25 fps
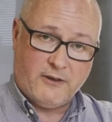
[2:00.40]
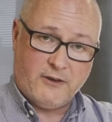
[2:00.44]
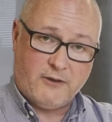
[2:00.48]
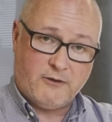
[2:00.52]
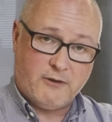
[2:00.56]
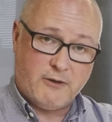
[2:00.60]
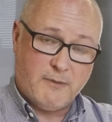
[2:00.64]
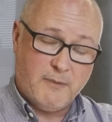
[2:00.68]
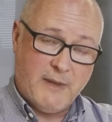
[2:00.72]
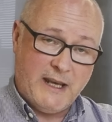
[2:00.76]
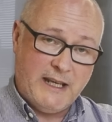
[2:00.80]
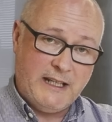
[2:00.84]
the
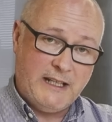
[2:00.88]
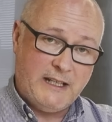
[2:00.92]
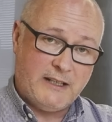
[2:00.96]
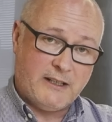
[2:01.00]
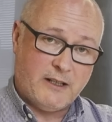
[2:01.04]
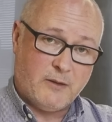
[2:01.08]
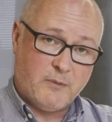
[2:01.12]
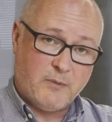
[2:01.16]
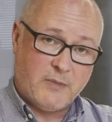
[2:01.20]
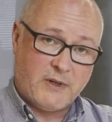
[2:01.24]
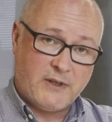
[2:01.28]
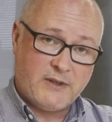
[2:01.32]
remaining
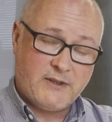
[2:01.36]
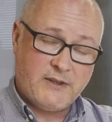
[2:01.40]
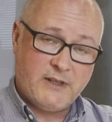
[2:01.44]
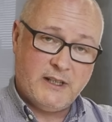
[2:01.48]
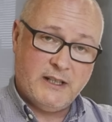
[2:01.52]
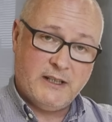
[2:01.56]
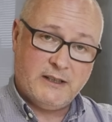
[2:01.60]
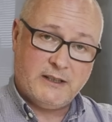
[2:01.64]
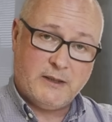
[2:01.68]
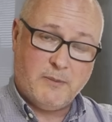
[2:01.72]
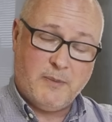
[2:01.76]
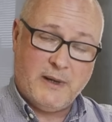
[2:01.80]
numbers
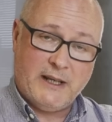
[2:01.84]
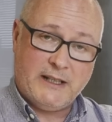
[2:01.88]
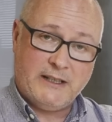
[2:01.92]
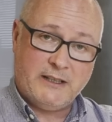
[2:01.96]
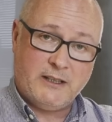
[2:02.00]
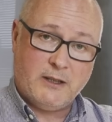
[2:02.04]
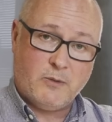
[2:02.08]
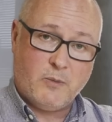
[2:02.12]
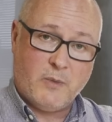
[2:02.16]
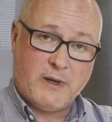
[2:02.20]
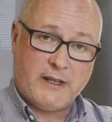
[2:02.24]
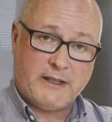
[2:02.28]
depending
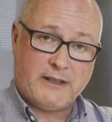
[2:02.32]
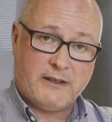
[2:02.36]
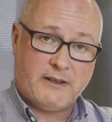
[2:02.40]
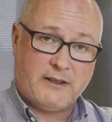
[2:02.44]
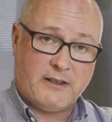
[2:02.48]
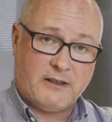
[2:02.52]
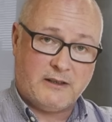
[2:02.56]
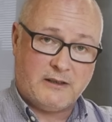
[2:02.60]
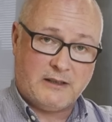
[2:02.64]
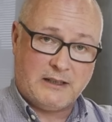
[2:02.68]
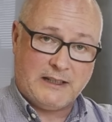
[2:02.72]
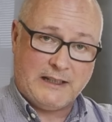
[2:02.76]
on whether
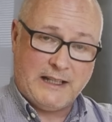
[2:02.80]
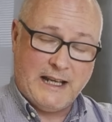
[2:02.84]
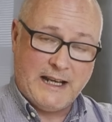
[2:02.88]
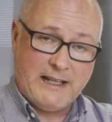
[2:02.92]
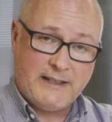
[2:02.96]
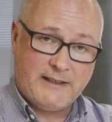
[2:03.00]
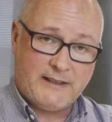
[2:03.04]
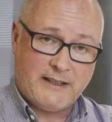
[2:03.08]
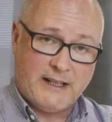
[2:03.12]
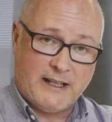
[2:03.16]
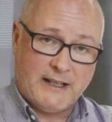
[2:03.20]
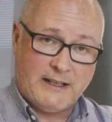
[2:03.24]
they're
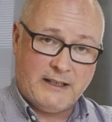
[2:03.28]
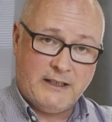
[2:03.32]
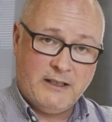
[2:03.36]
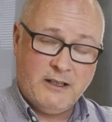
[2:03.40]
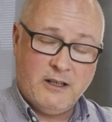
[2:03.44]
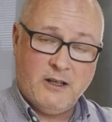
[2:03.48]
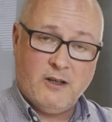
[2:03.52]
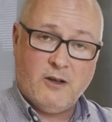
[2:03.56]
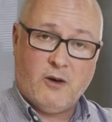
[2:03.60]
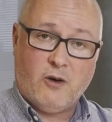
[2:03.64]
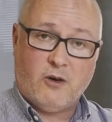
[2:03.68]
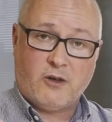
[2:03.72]
less than
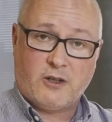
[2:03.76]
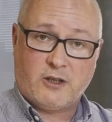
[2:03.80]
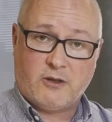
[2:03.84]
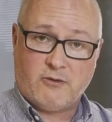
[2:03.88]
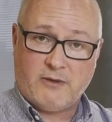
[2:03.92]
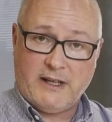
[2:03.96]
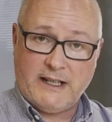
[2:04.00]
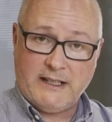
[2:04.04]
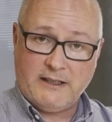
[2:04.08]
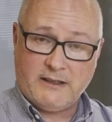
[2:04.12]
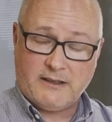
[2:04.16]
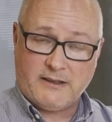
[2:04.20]
or
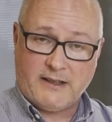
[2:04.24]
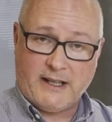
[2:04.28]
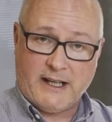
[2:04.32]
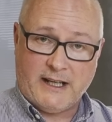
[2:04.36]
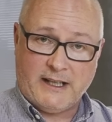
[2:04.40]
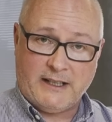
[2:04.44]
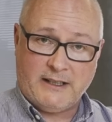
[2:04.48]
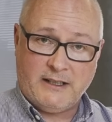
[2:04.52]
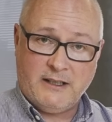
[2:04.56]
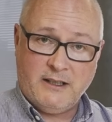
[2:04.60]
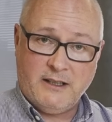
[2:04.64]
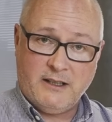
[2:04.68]
greater
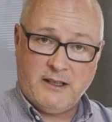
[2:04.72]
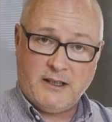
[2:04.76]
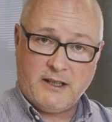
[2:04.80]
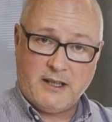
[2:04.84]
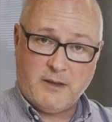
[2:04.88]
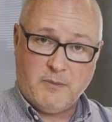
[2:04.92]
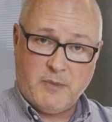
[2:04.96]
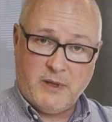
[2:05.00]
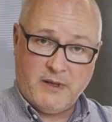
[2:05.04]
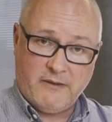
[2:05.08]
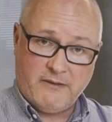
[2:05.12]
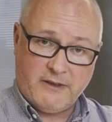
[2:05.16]
than the
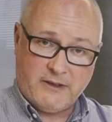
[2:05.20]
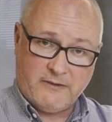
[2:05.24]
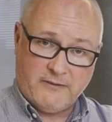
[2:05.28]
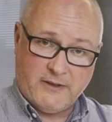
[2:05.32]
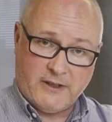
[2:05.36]
pivot